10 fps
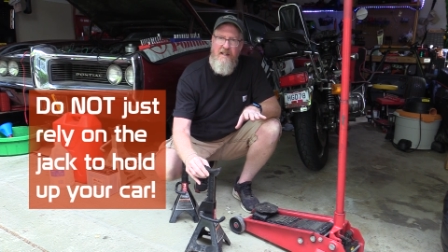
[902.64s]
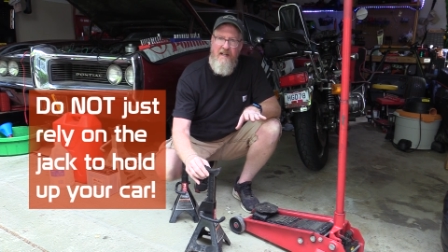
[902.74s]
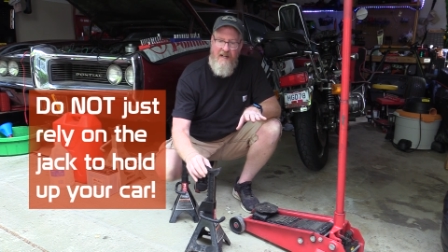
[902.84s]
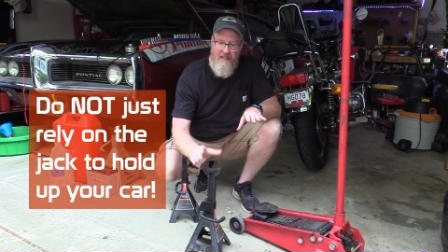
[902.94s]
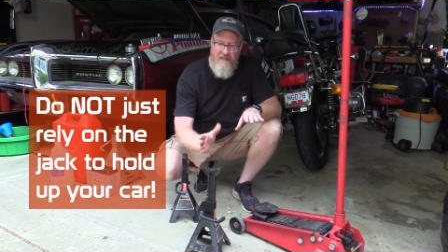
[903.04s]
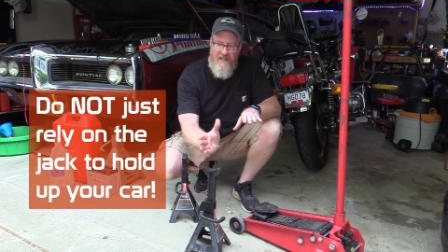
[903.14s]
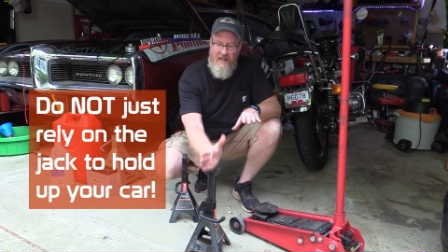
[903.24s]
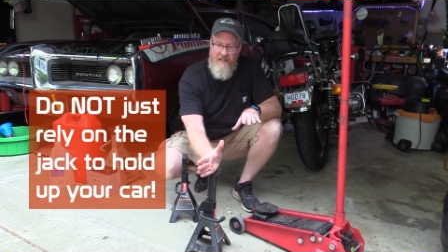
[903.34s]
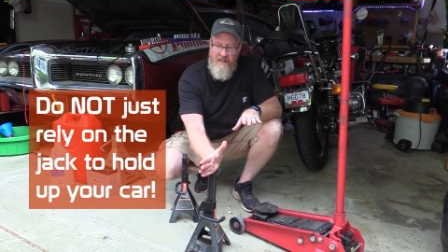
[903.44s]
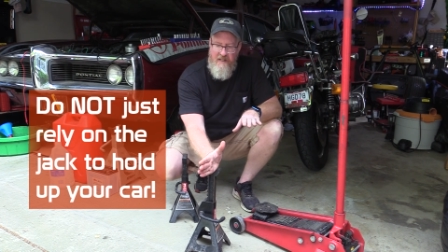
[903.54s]
and
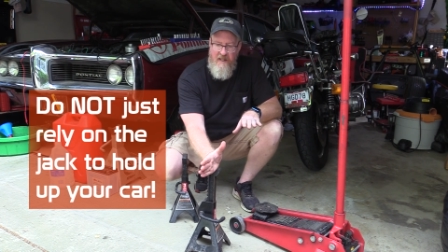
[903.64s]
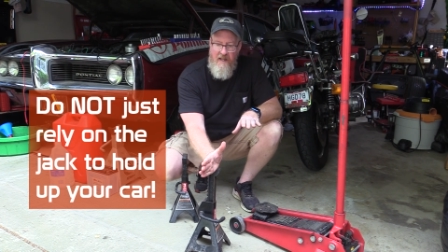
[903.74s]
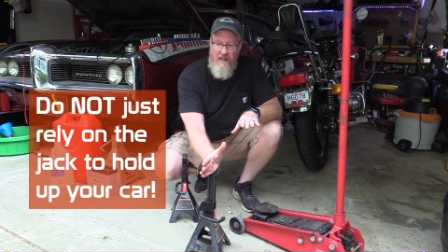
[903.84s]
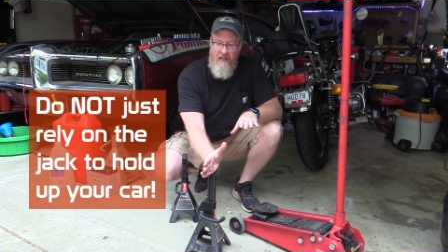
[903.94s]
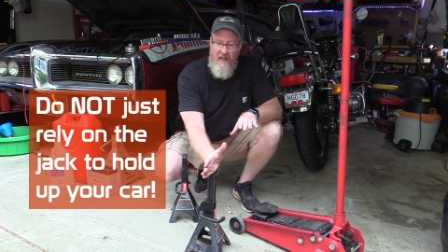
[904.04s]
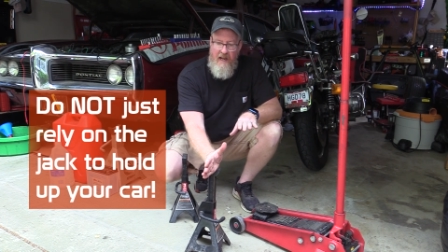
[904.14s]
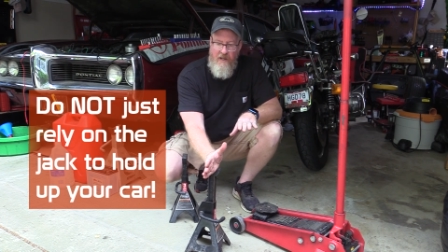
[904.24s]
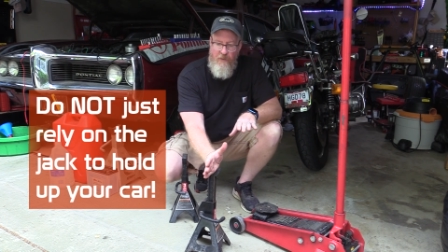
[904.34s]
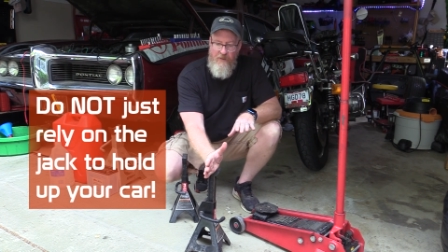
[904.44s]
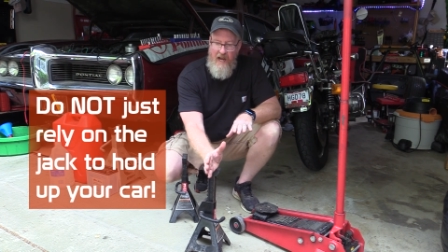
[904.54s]
extend it,
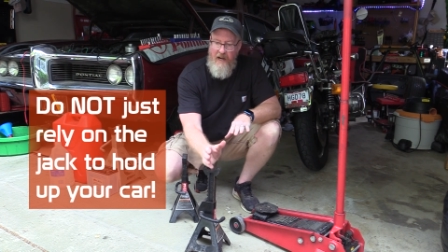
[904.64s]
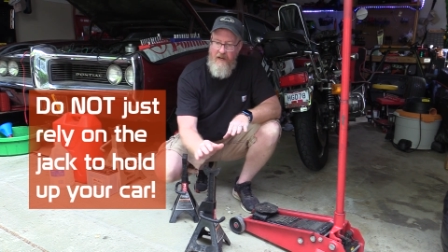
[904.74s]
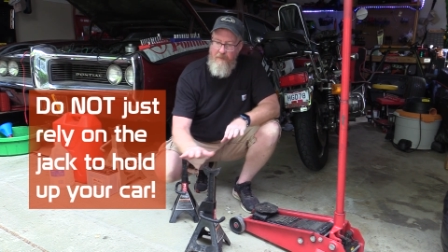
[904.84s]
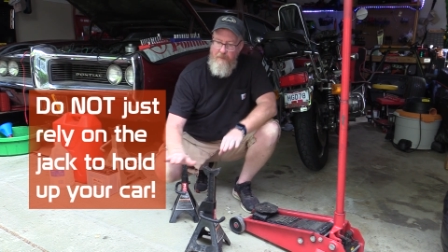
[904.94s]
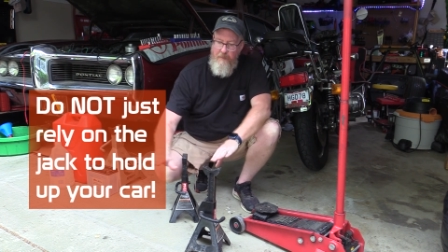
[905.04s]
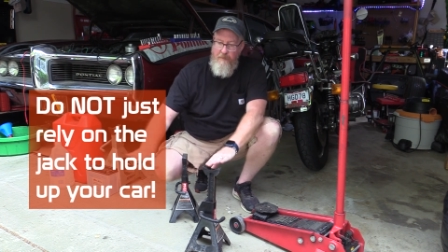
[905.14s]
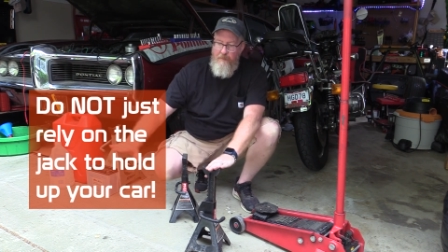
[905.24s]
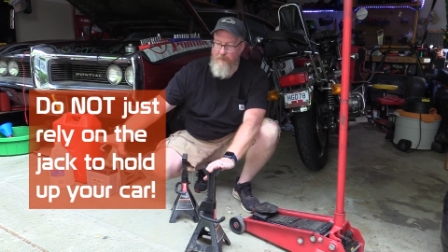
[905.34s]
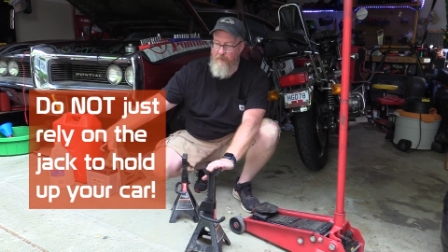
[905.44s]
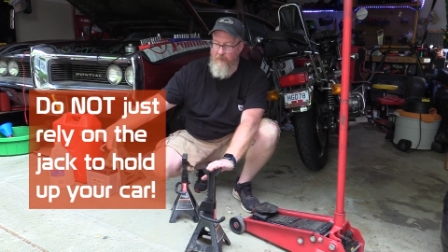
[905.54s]
and you've got it
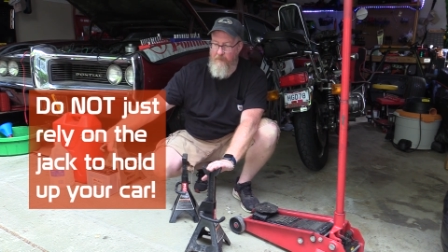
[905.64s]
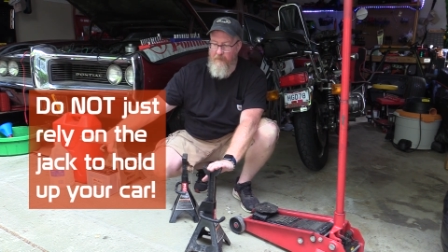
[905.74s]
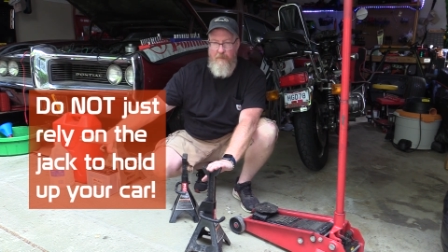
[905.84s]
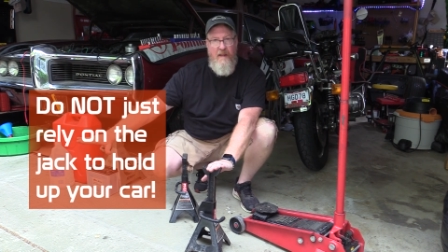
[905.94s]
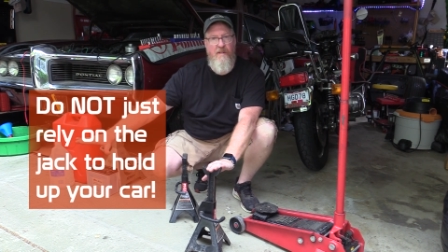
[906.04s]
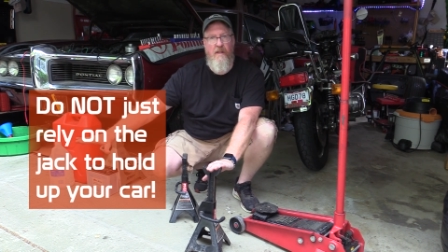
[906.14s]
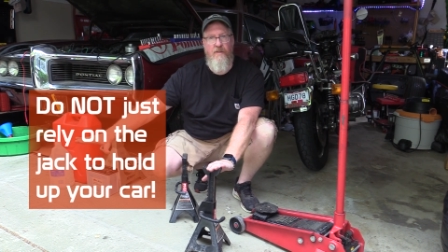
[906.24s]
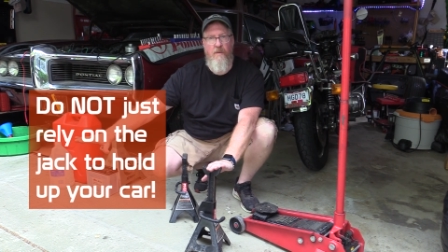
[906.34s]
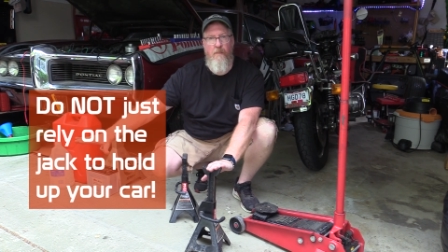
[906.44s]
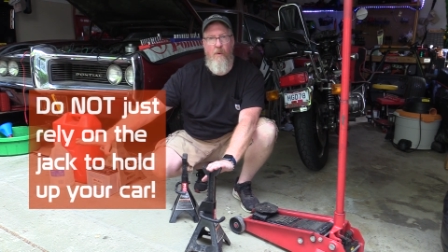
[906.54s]
basically
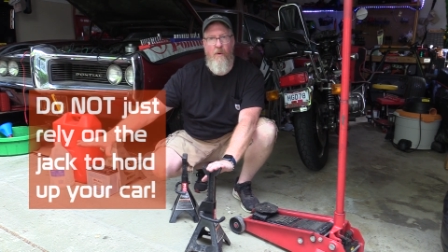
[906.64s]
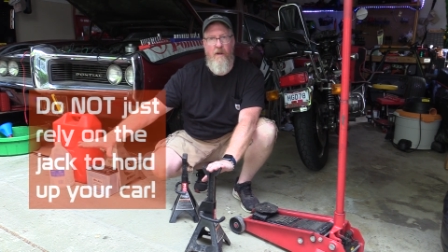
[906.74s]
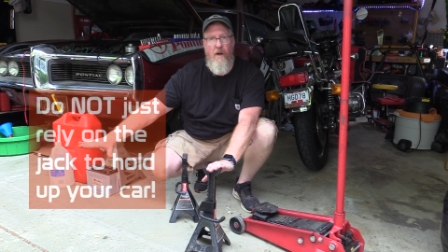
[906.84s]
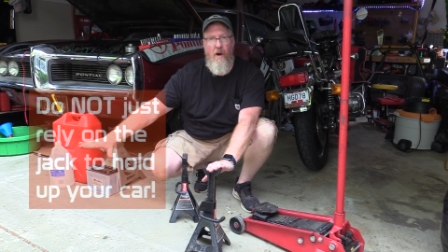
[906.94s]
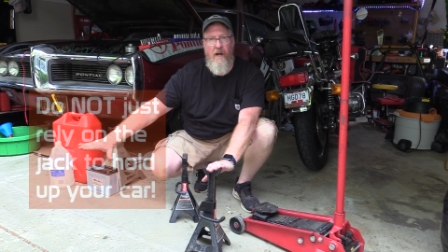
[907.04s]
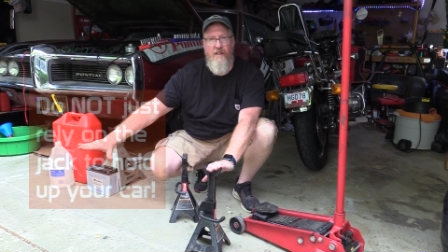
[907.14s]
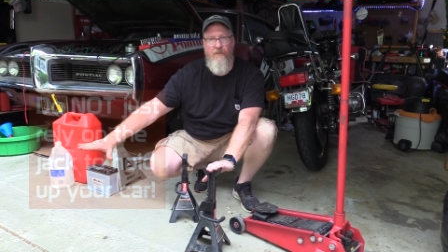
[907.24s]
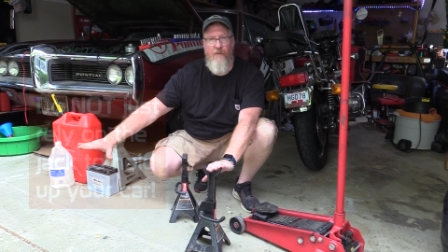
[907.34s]
supported on its